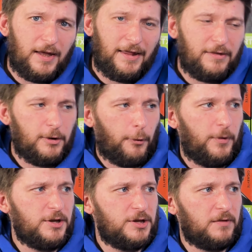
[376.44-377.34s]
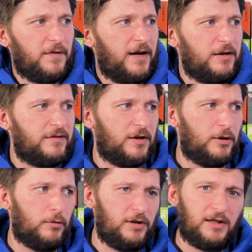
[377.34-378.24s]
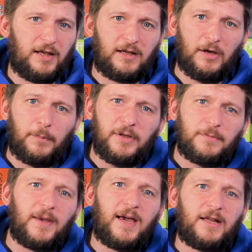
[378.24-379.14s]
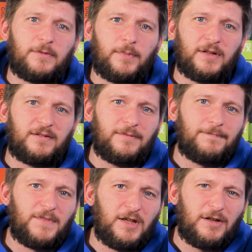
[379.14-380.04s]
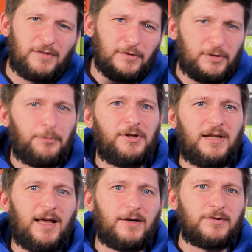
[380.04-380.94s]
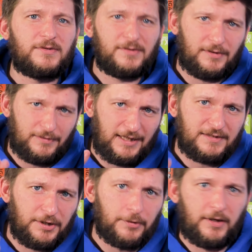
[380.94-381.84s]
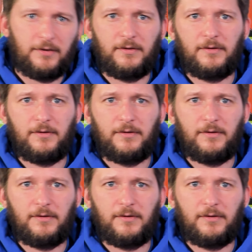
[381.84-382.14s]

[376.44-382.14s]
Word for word: And the original fan is not only like a bit bad, but it is also pretty loud. Let's hear it.